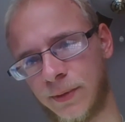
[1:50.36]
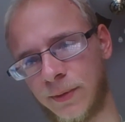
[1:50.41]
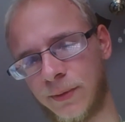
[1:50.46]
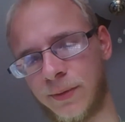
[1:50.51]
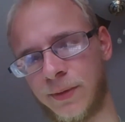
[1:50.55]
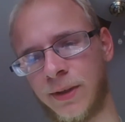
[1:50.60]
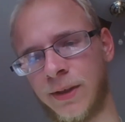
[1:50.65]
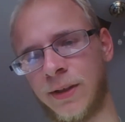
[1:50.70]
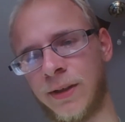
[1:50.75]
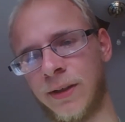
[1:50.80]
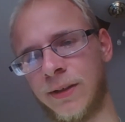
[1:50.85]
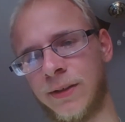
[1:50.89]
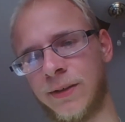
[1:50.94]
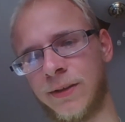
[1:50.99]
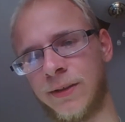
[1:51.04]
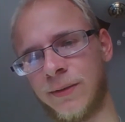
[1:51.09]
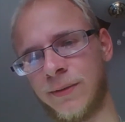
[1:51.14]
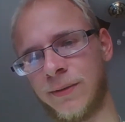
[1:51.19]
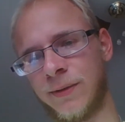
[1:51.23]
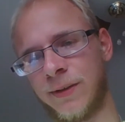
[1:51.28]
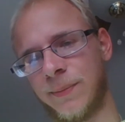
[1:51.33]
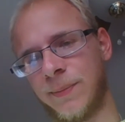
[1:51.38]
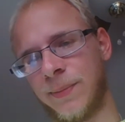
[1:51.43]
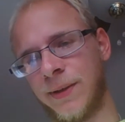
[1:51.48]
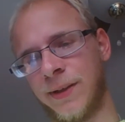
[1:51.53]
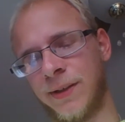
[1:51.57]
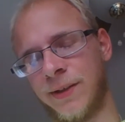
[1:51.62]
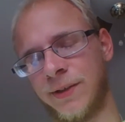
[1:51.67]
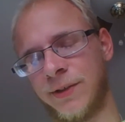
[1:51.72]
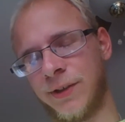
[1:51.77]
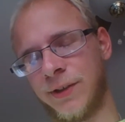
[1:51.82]
Granted, it's the only
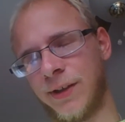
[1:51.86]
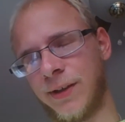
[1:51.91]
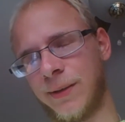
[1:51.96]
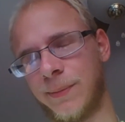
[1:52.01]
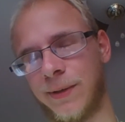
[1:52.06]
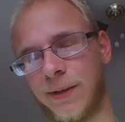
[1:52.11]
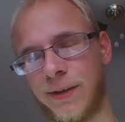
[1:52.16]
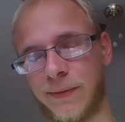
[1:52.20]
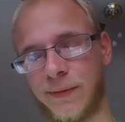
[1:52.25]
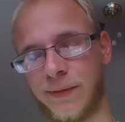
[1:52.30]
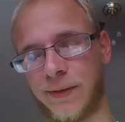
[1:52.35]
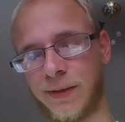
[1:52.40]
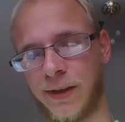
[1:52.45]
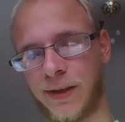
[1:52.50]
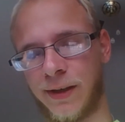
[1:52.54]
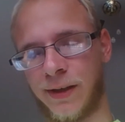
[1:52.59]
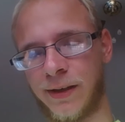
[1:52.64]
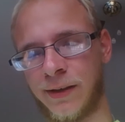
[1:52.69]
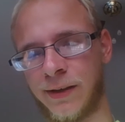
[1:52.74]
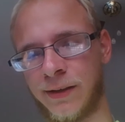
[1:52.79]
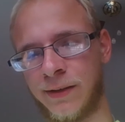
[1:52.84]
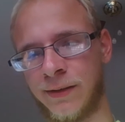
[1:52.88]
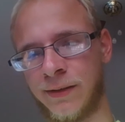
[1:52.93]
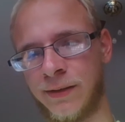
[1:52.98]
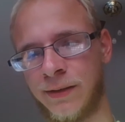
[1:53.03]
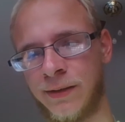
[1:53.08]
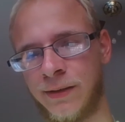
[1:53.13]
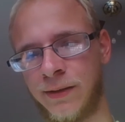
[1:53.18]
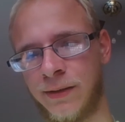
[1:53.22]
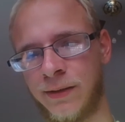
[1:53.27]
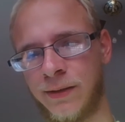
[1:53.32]
paid job I ever had,
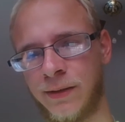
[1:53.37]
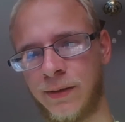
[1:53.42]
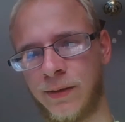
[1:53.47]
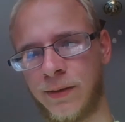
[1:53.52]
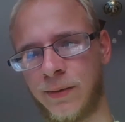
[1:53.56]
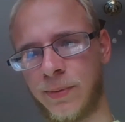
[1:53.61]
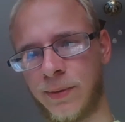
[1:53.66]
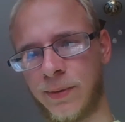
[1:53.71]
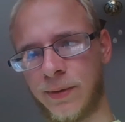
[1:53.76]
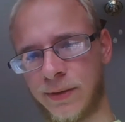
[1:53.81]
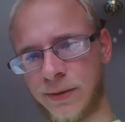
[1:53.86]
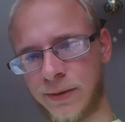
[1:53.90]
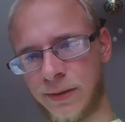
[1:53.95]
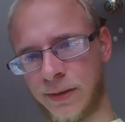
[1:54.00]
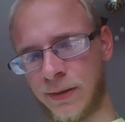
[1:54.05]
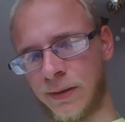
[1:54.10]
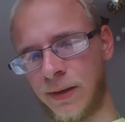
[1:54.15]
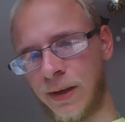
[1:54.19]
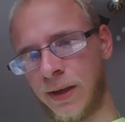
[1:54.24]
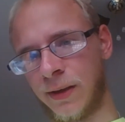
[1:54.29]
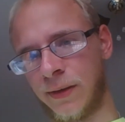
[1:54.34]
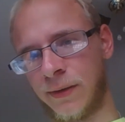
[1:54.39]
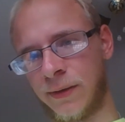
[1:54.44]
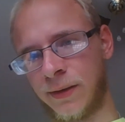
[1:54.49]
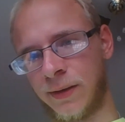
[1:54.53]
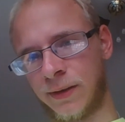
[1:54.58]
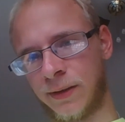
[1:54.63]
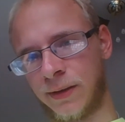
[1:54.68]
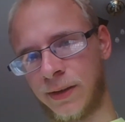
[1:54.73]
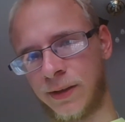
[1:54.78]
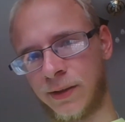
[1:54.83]
but still, I
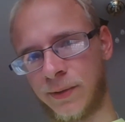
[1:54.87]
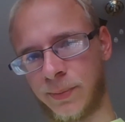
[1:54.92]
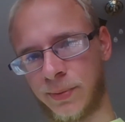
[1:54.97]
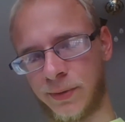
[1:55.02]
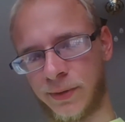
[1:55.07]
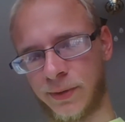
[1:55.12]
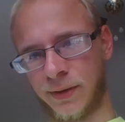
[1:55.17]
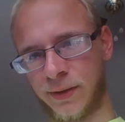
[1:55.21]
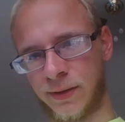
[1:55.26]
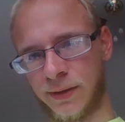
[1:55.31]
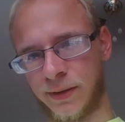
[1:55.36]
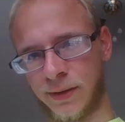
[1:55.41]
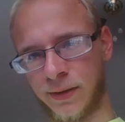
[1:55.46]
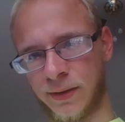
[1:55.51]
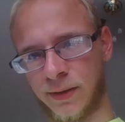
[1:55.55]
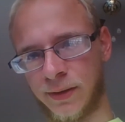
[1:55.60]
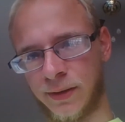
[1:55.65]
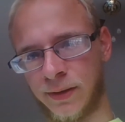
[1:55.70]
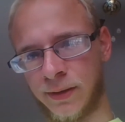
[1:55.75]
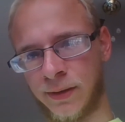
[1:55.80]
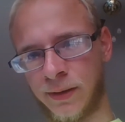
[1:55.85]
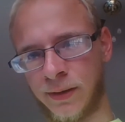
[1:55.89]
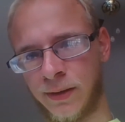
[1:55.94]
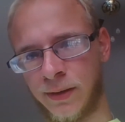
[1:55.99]
think that's pretty good.